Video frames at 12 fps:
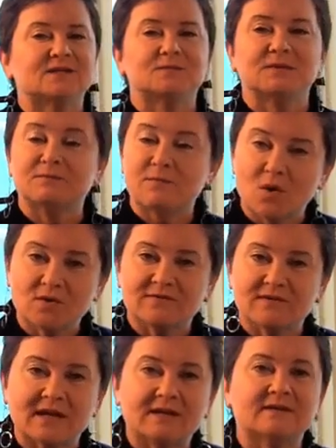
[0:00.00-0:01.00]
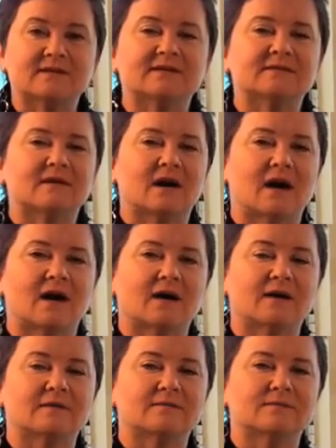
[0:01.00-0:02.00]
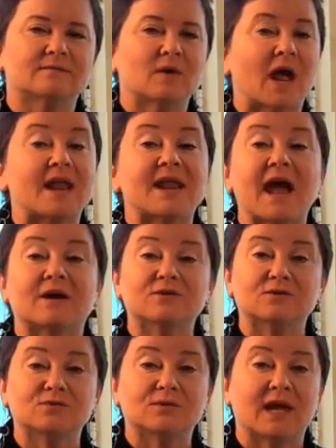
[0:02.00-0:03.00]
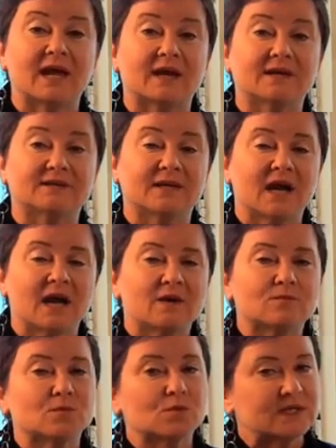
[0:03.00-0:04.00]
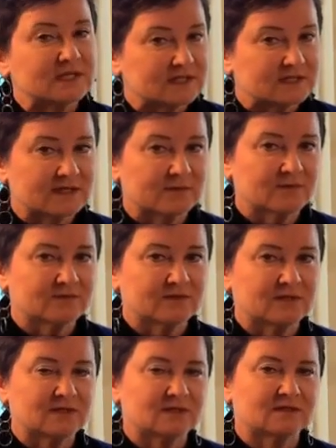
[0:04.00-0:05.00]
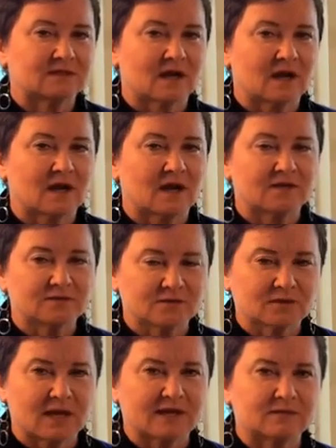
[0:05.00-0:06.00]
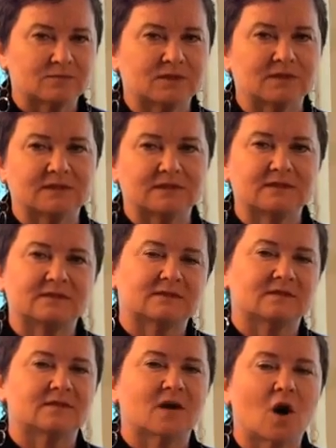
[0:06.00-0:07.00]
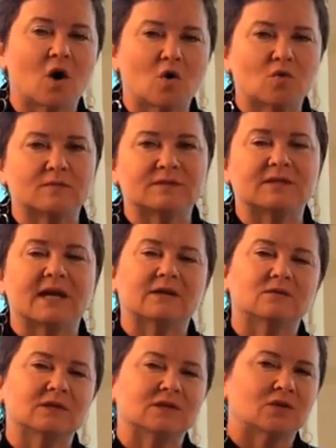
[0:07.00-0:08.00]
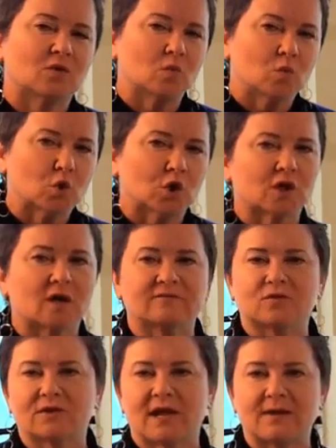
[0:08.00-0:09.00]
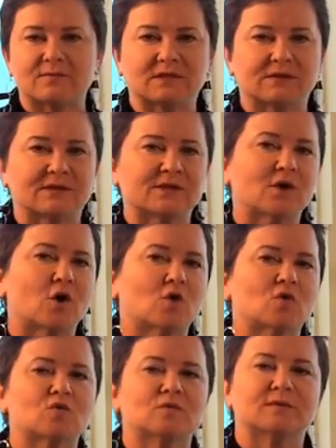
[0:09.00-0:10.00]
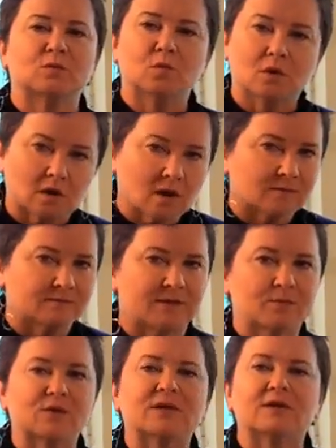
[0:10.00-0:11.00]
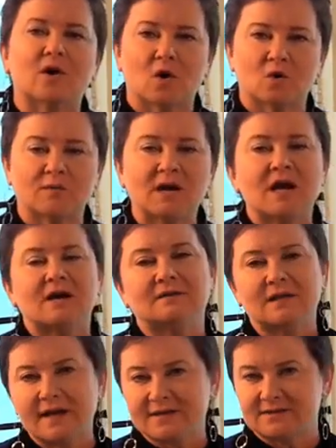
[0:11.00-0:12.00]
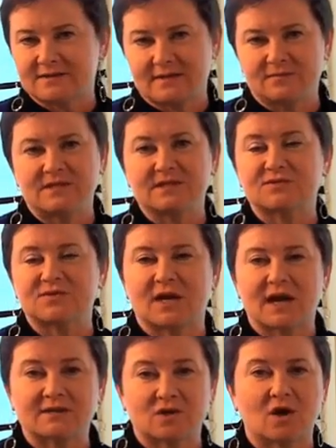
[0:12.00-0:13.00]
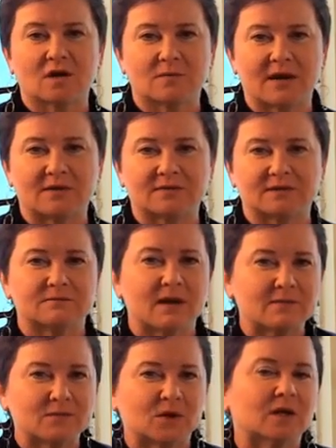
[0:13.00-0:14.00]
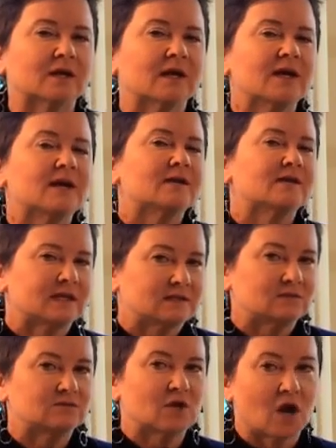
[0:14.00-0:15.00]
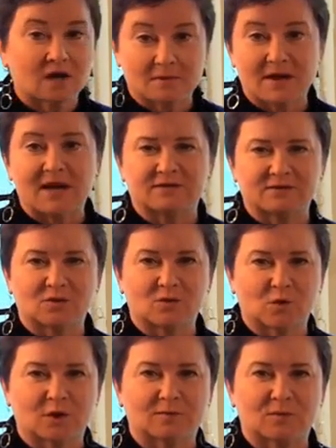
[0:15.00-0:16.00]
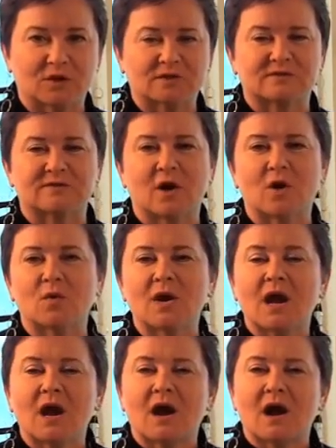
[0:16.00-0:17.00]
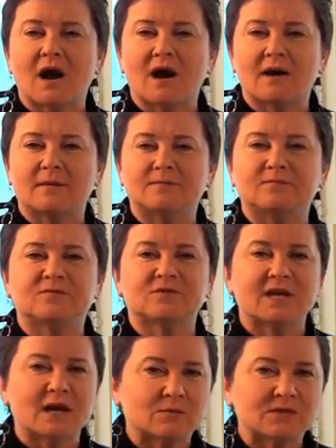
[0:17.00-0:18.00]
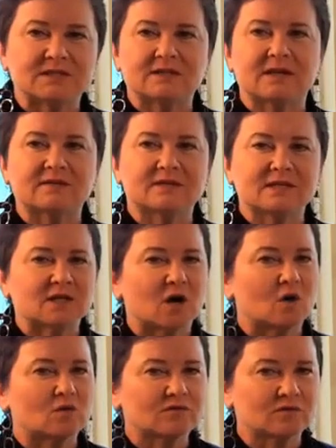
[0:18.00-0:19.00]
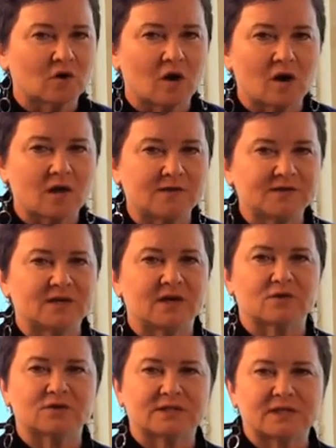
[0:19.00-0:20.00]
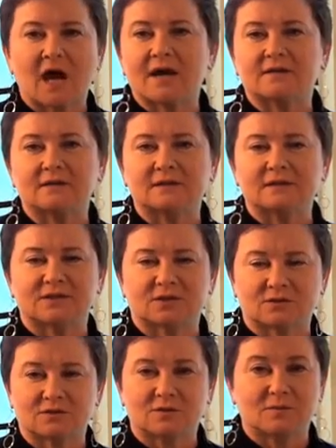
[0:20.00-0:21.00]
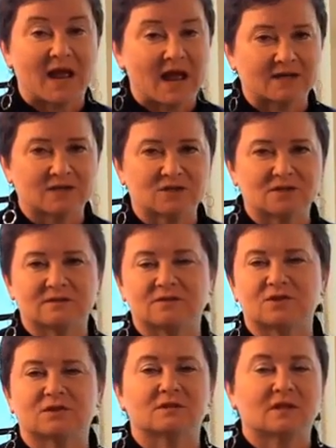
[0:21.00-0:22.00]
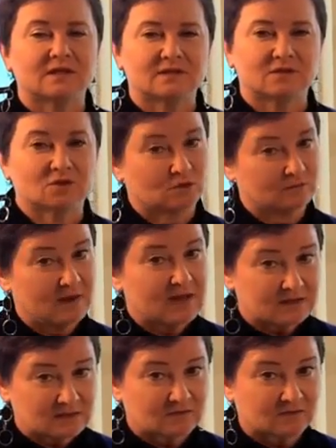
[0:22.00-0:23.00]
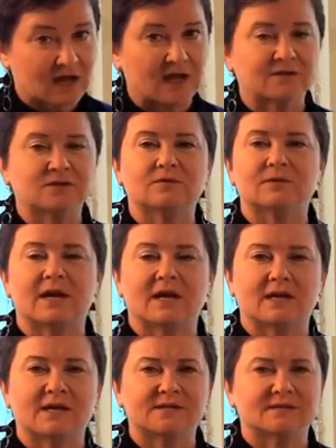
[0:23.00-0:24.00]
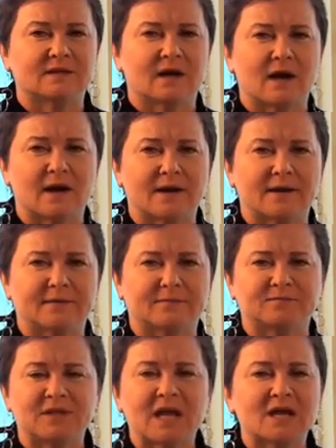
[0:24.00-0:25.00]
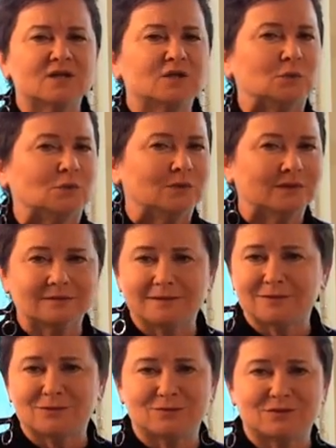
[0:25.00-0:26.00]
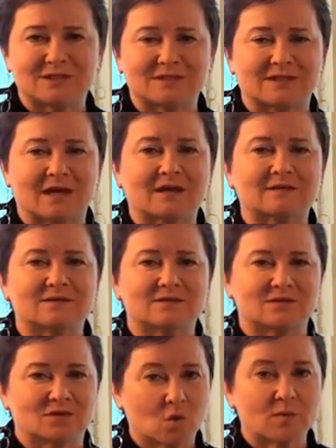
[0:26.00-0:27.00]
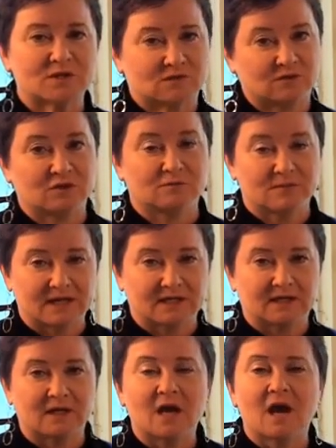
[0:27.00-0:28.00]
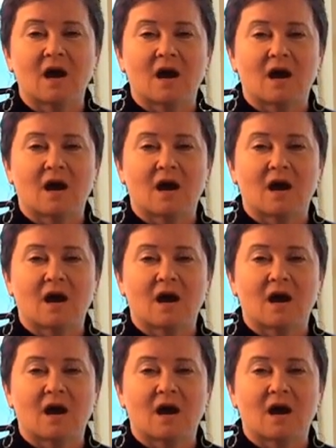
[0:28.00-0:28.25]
to be motivated, and how you can bring some of these underlying abilities into the home, and you know, work on vocabulary at home and work on memory at home. A lot of the same things that I talk about in my book, they do talk about in their workbooks. So for that reason, I think overall the Aristotle Circle package is a tremendous value, and you really do just get so much for your money.